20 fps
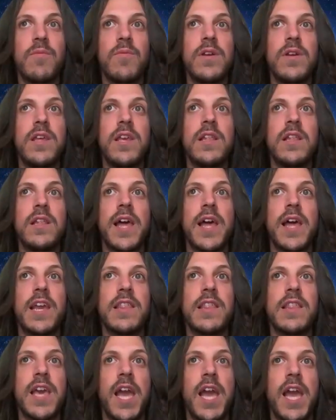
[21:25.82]
really
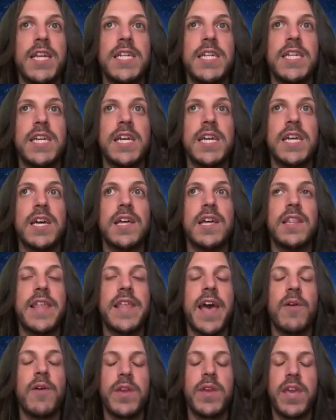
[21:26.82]
like the
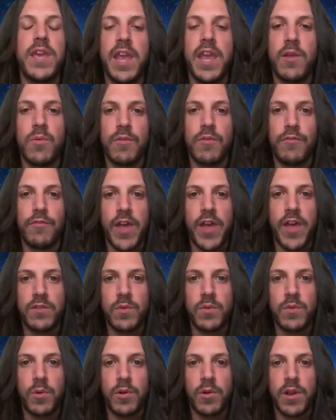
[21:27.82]
idea that we can't
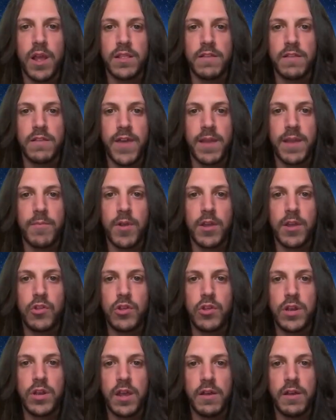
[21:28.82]
reflect what we're not the
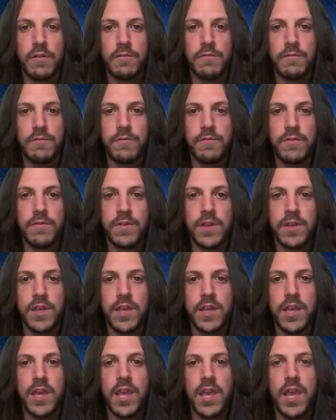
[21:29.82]
vibration of.
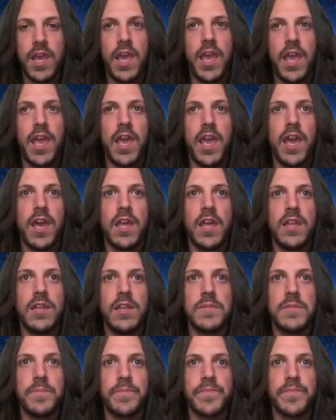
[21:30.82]

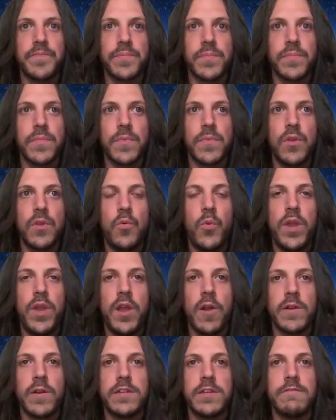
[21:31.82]
And
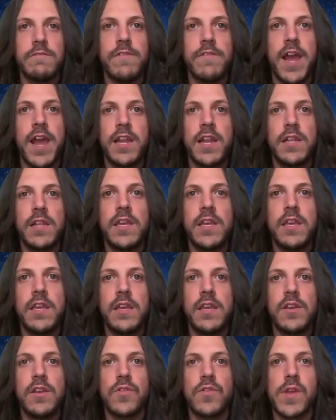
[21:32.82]
we are
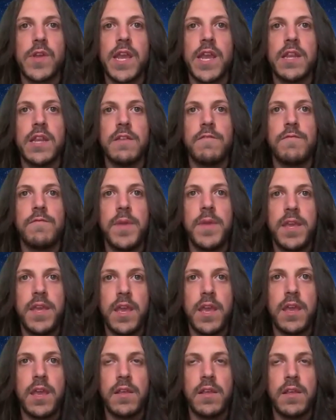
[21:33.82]
divinely creative
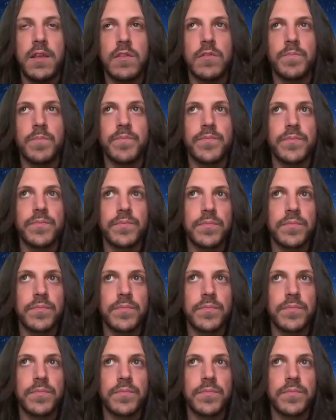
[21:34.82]
beings.